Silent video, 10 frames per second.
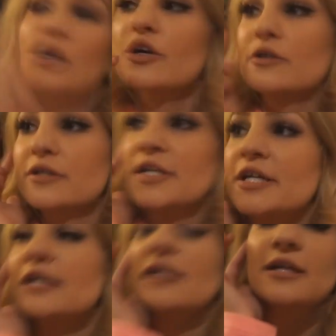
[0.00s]

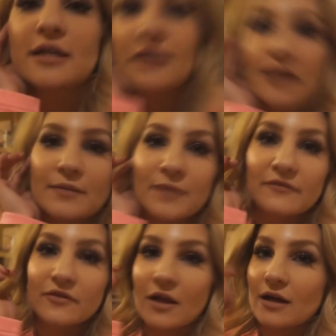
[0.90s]
earlier in
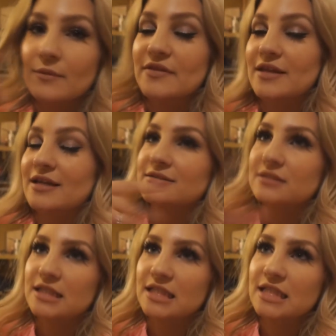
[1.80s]
my vlog, but then I
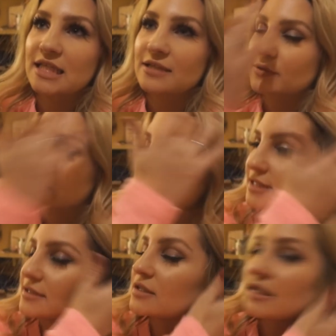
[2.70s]
deleted it. Well, I
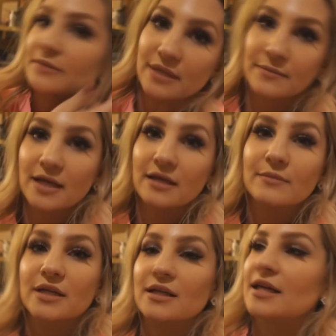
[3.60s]
didn't delete it, but I'm not
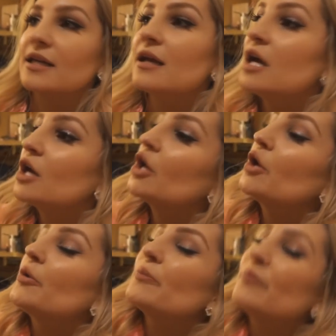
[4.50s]
going to put it in.
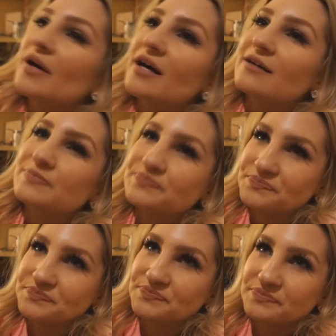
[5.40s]
But
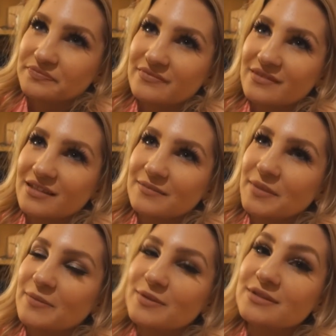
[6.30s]

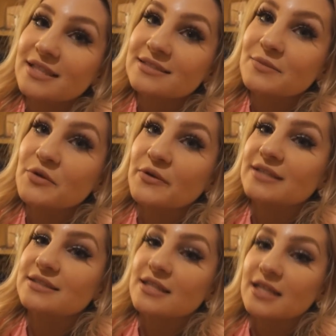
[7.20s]
people say some
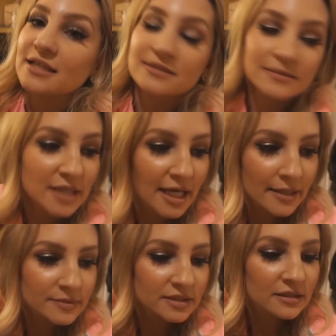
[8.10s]
crazy things
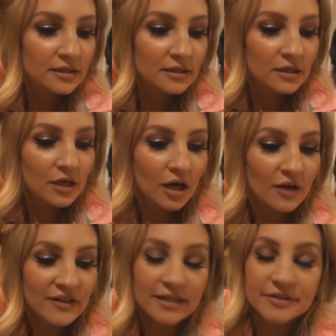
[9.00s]
sometimes
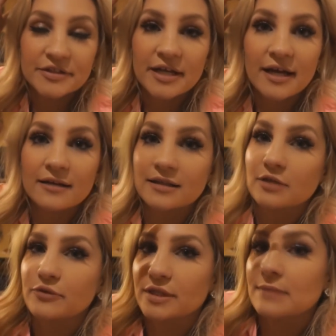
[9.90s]
on the internet and
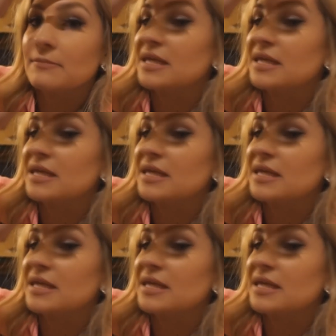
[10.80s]
like really